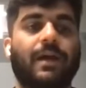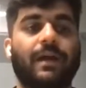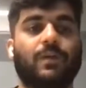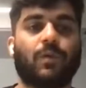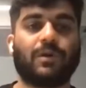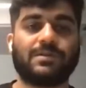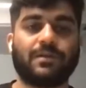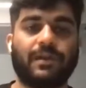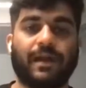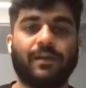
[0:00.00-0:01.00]
It
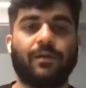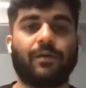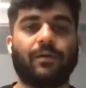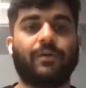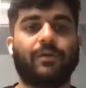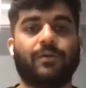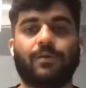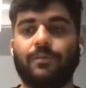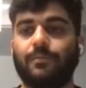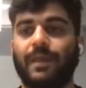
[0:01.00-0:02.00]
wasn't done in order
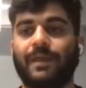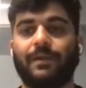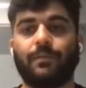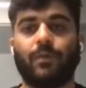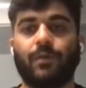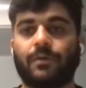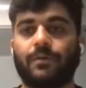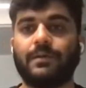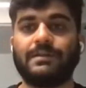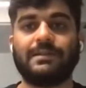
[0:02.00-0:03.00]
to make it more
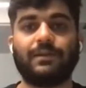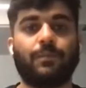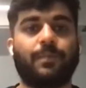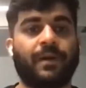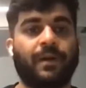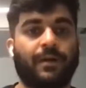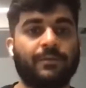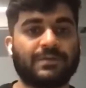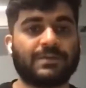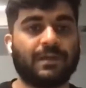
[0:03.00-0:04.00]
easy to
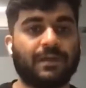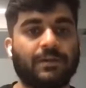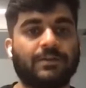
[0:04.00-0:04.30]
pronounce.